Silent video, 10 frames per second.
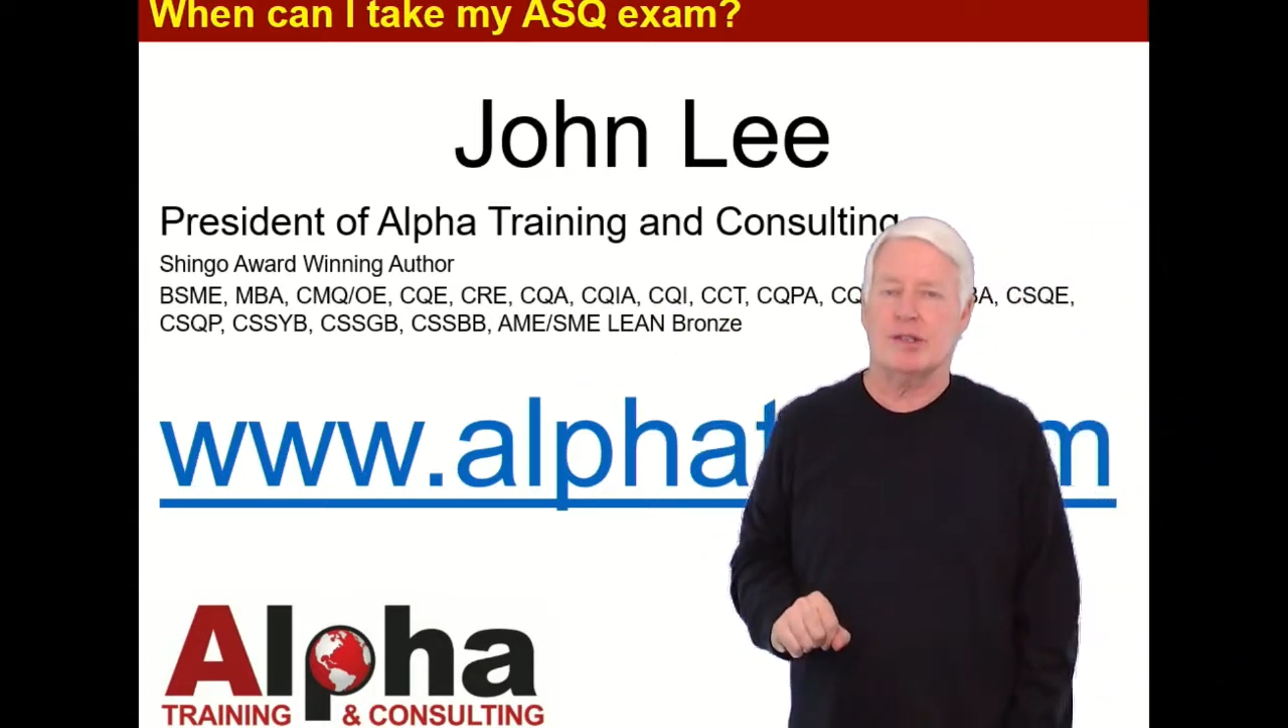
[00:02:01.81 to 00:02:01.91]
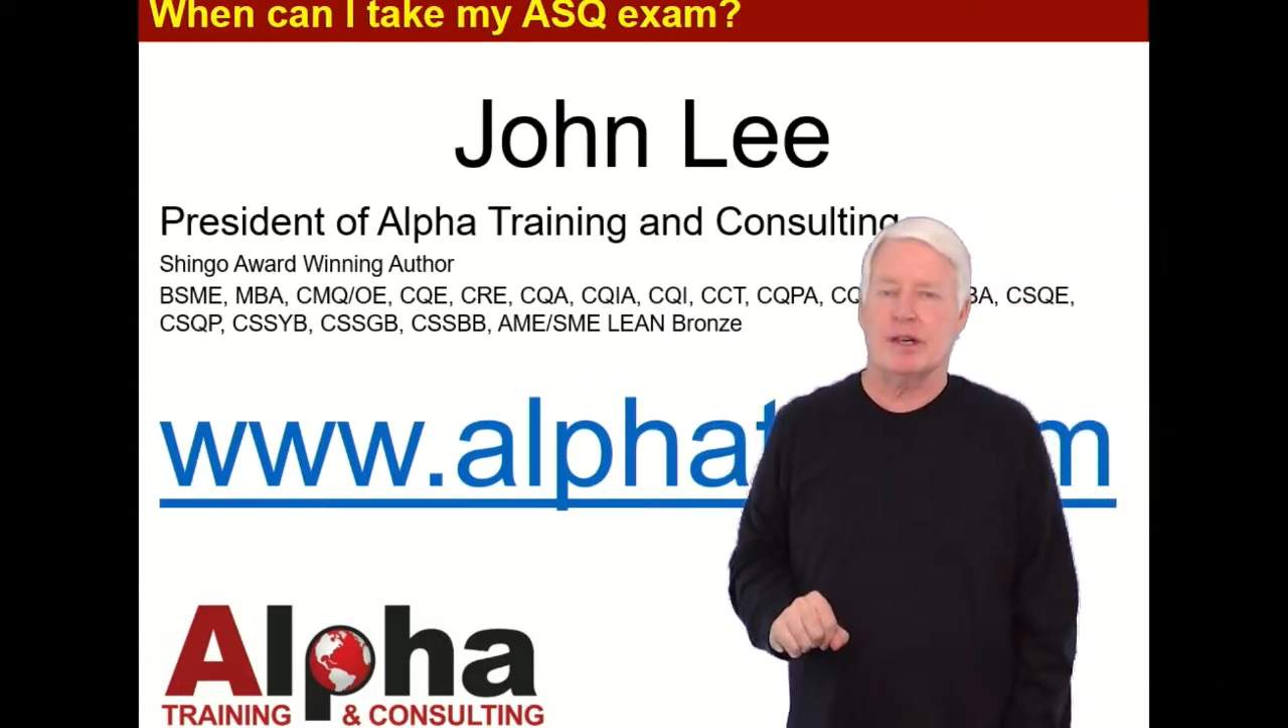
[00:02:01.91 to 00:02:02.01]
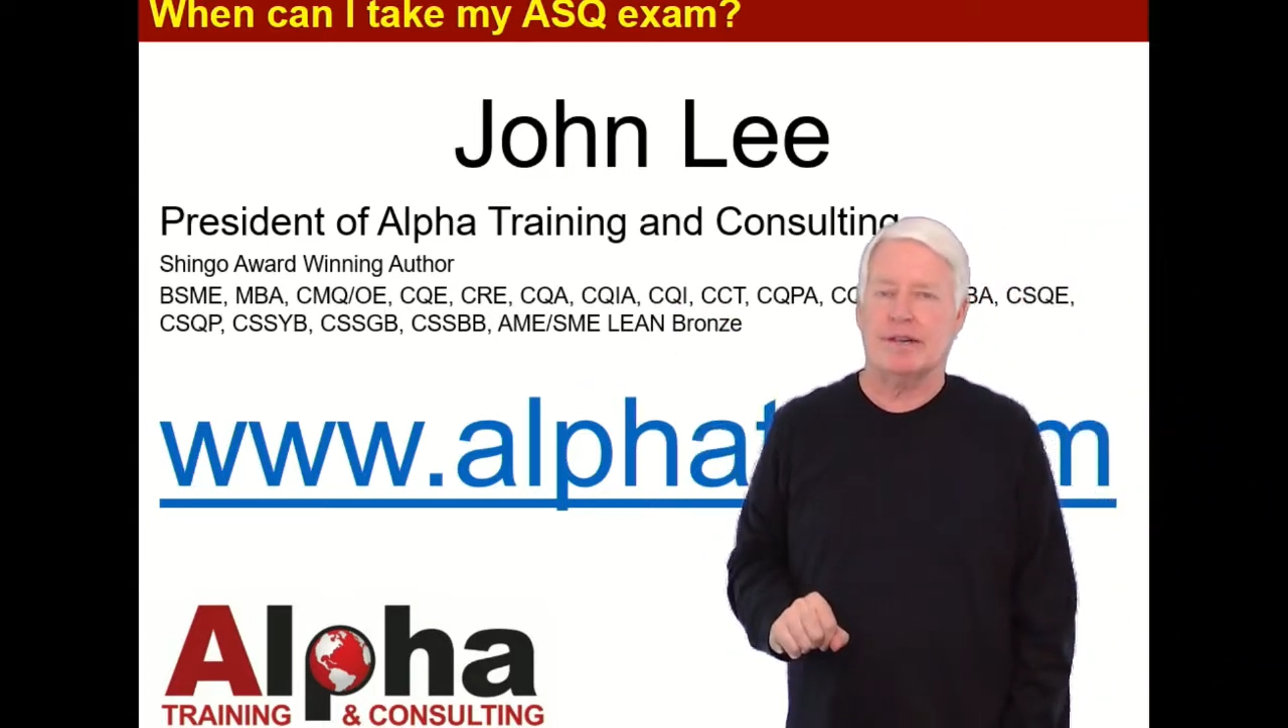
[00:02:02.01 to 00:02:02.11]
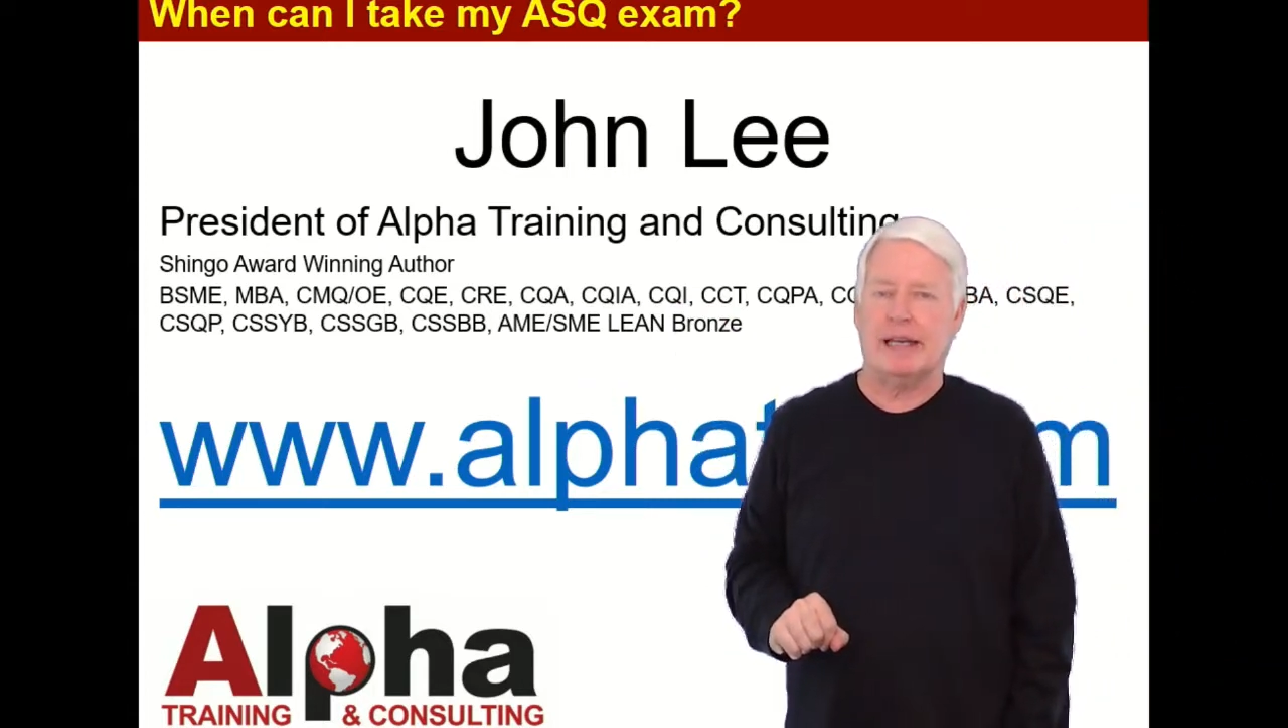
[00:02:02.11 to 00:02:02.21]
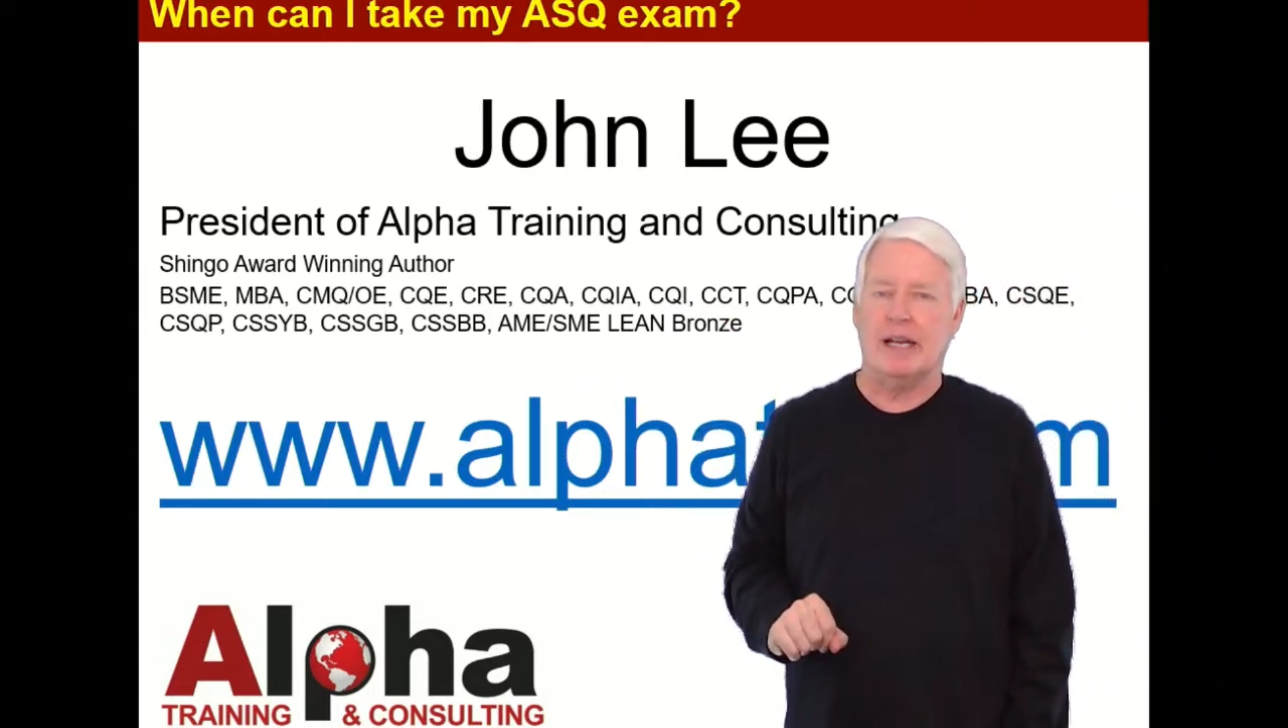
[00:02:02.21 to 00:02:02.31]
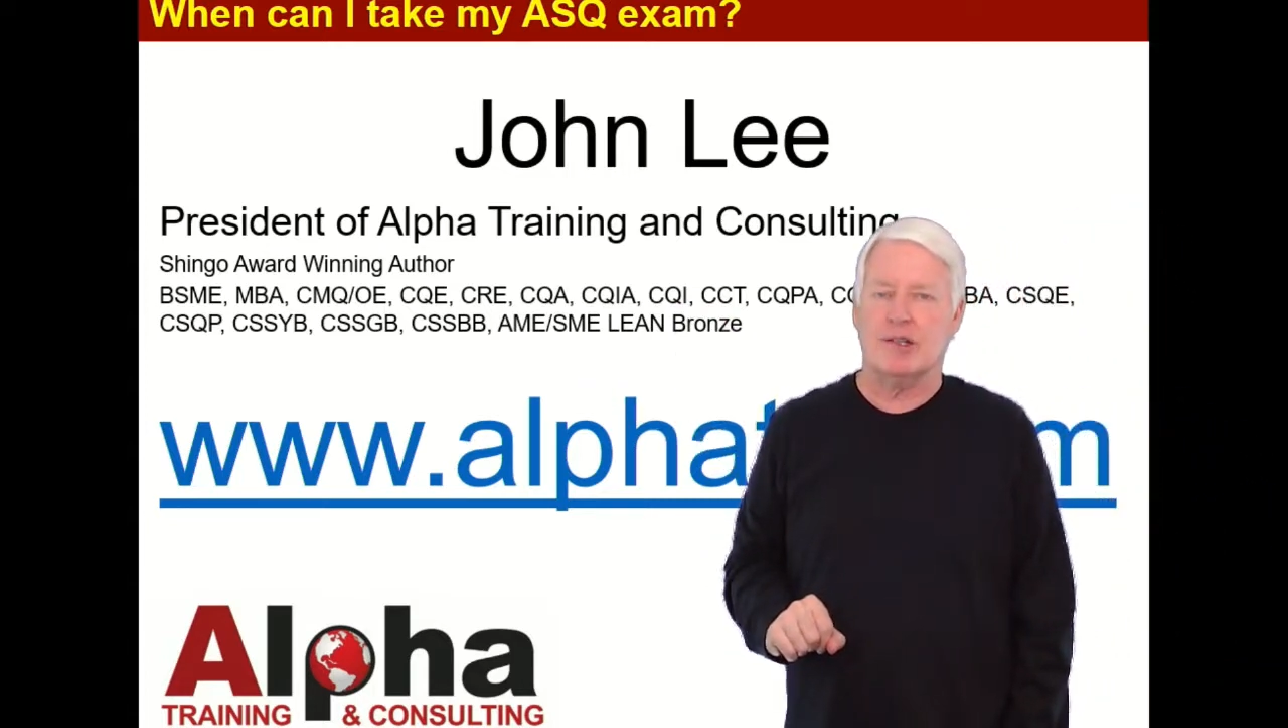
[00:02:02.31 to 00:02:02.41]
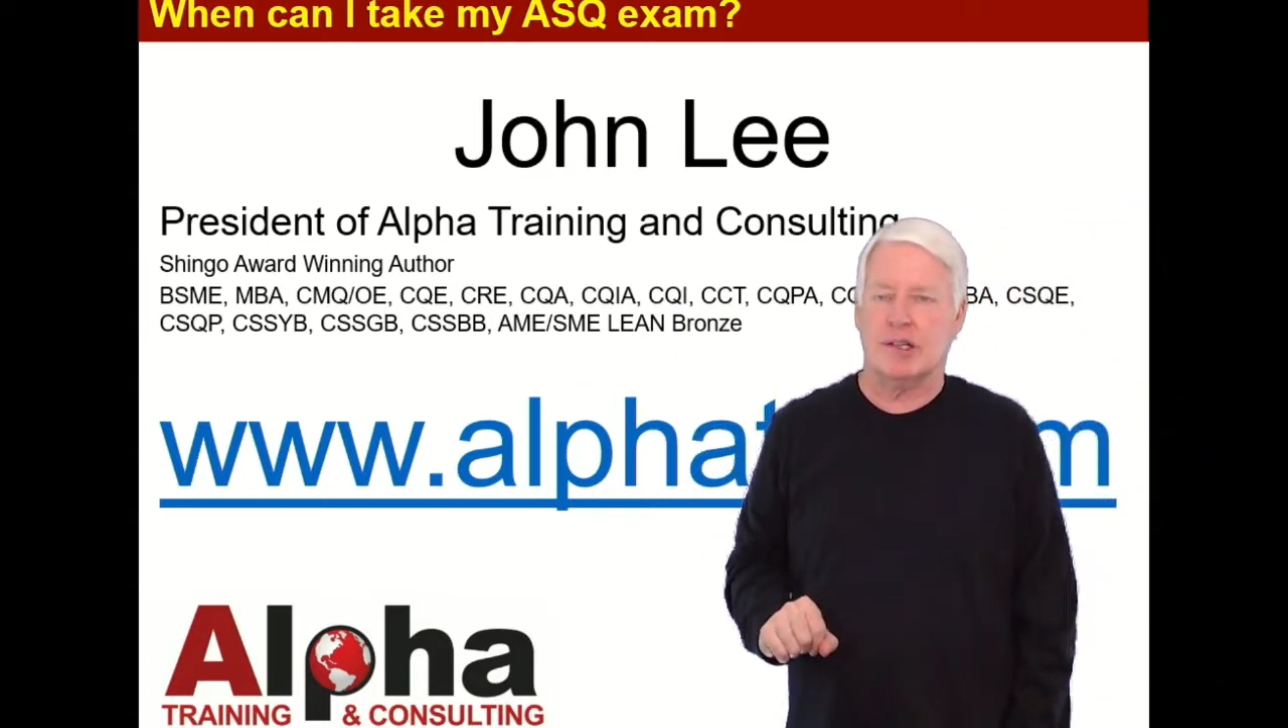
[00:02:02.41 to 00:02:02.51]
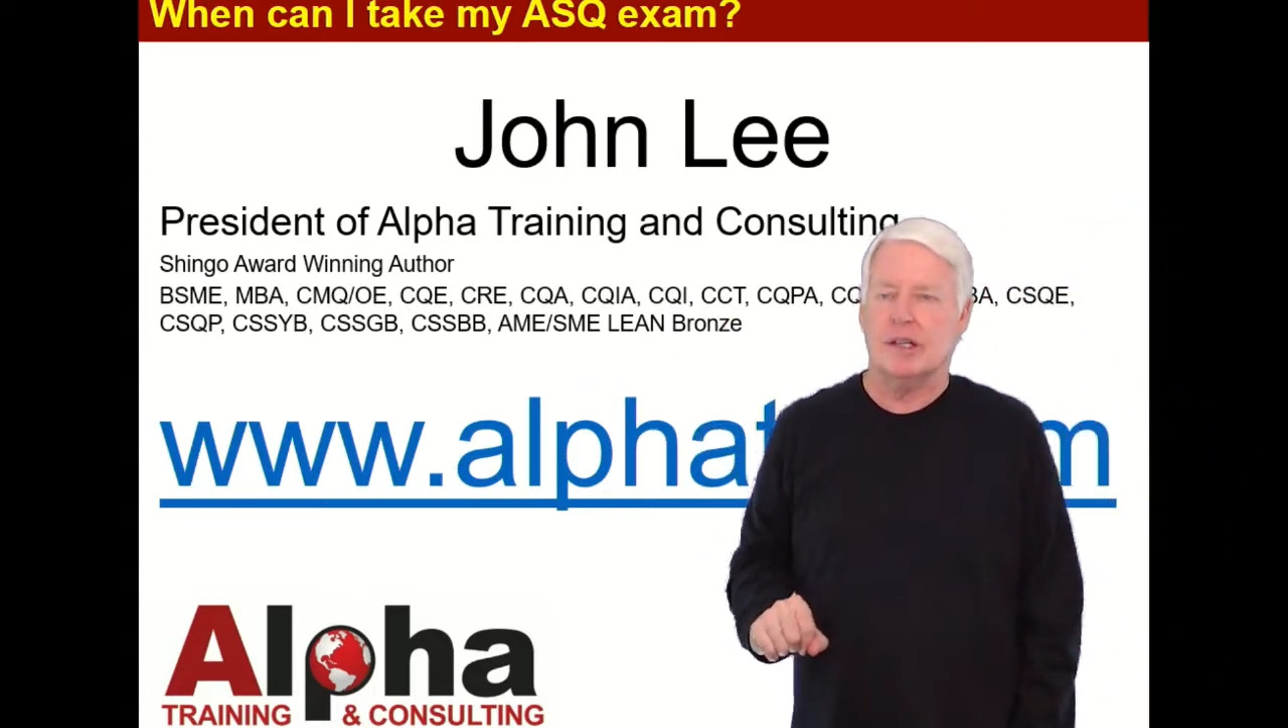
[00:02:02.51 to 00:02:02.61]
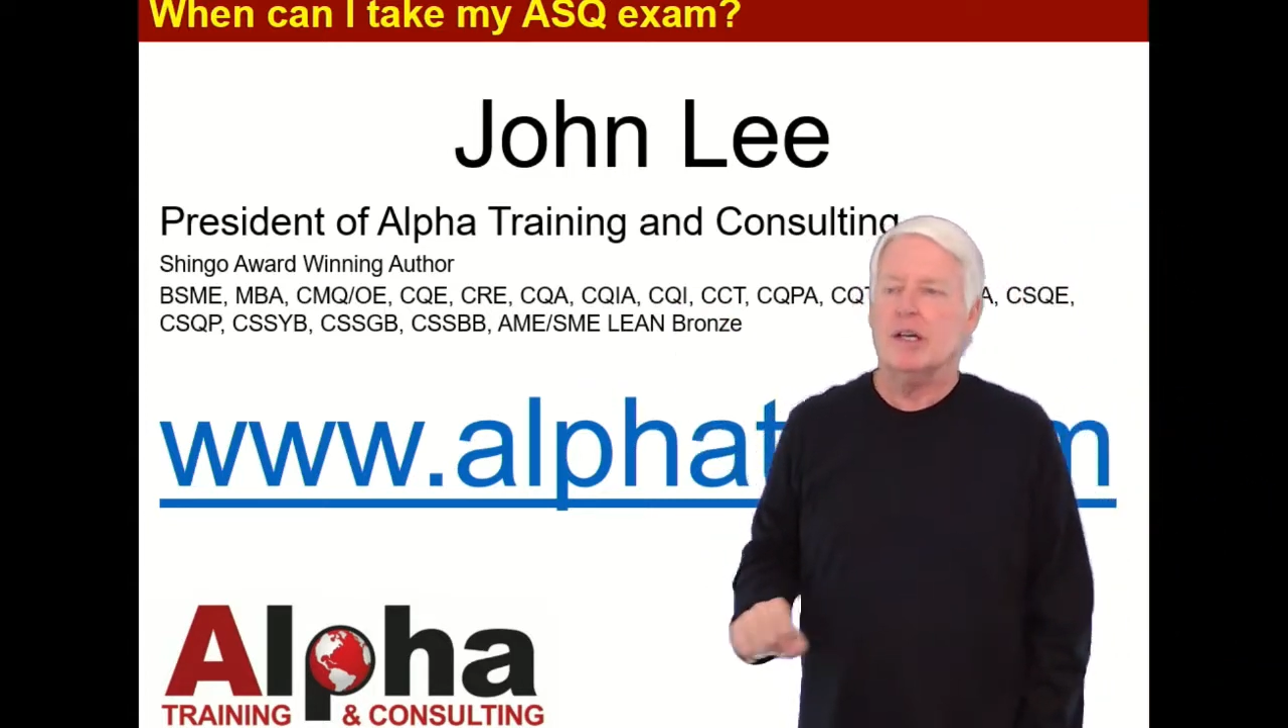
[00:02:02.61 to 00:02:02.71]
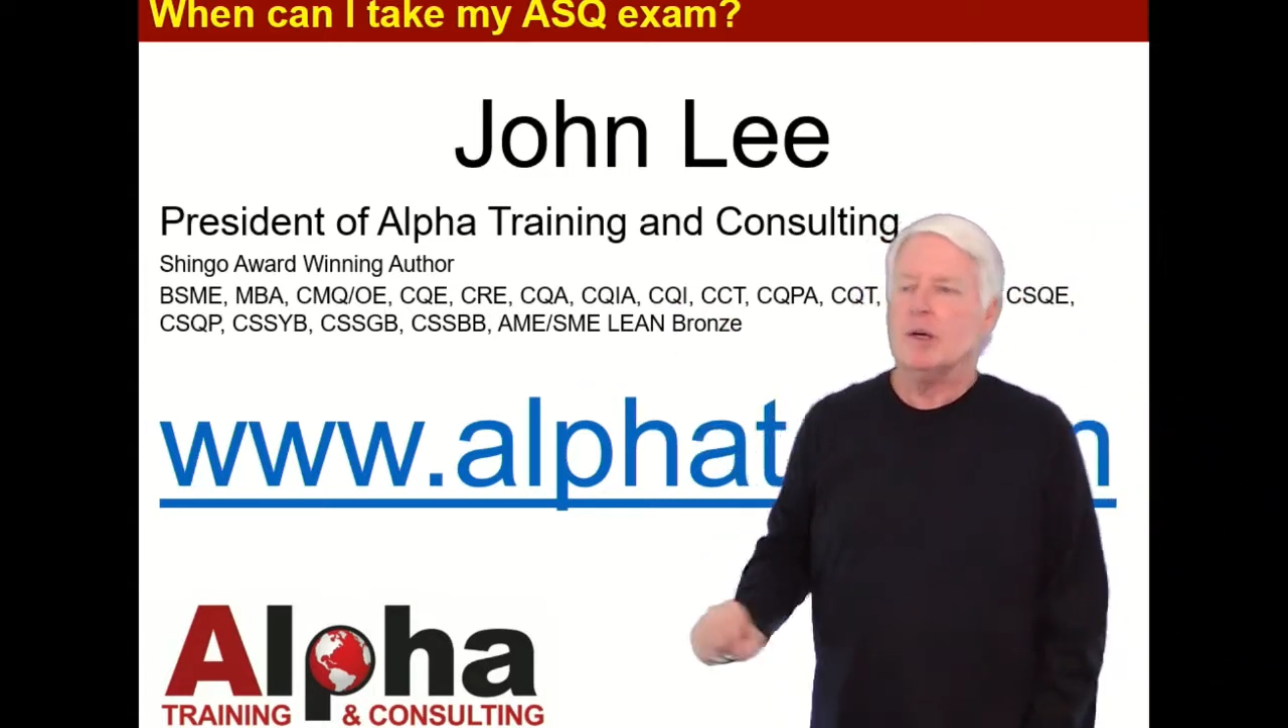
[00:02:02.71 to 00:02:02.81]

certification,